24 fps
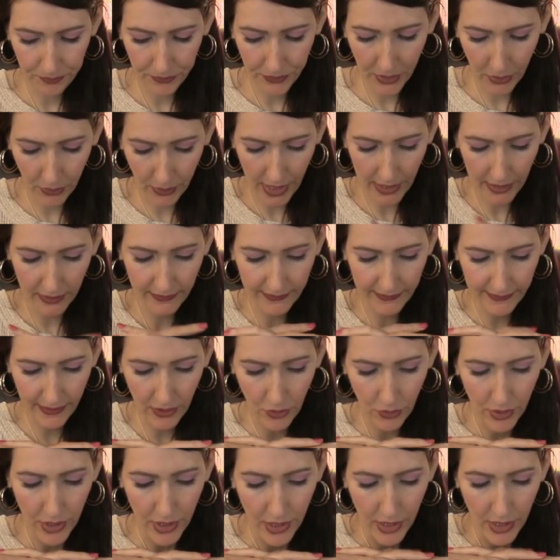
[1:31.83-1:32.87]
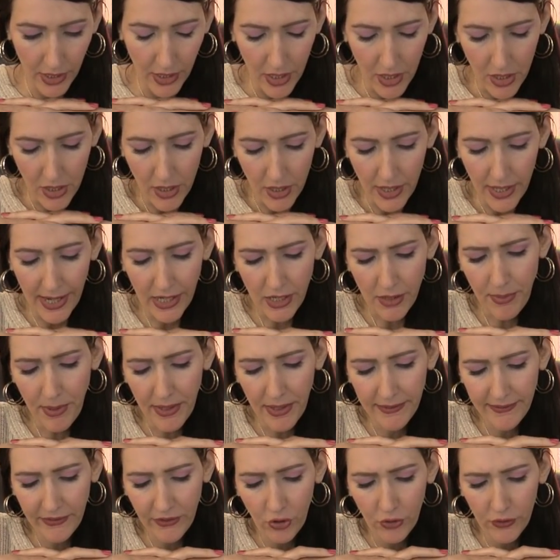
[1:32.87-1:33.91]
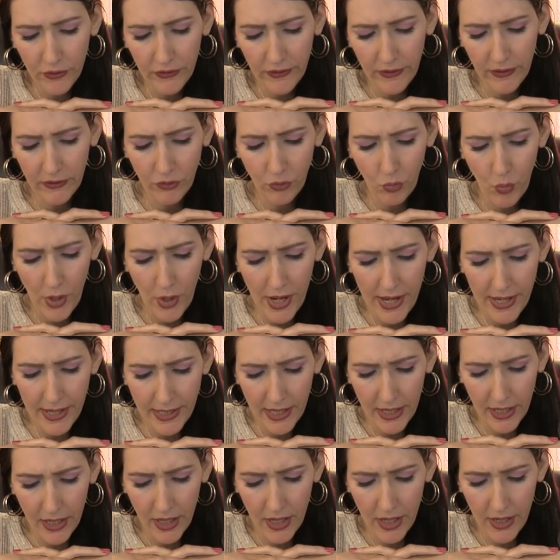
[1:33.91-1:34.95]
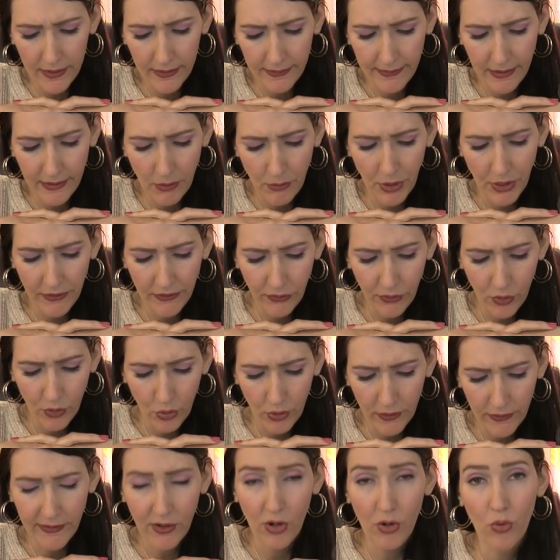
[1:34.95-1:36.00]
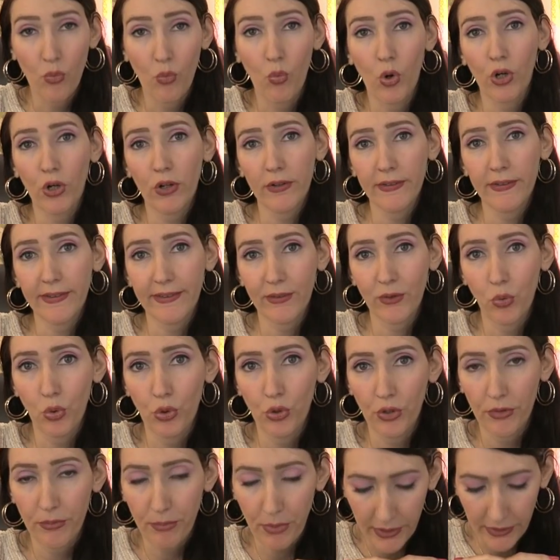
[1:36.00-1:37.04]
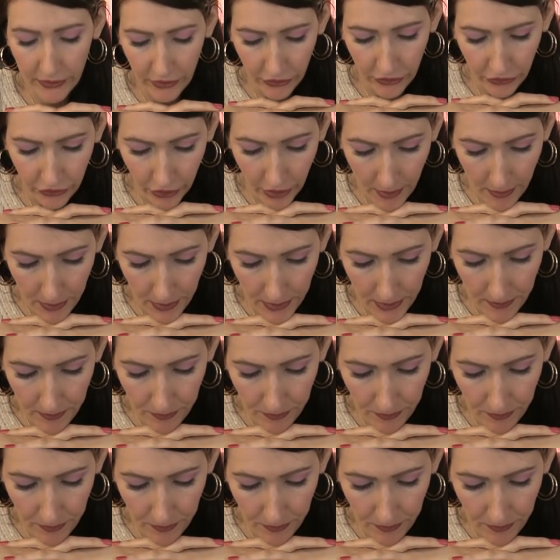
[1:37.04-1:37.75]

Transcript: Okay, so Eight of Pentacles is when someone is focused on work, school, apprenticeship,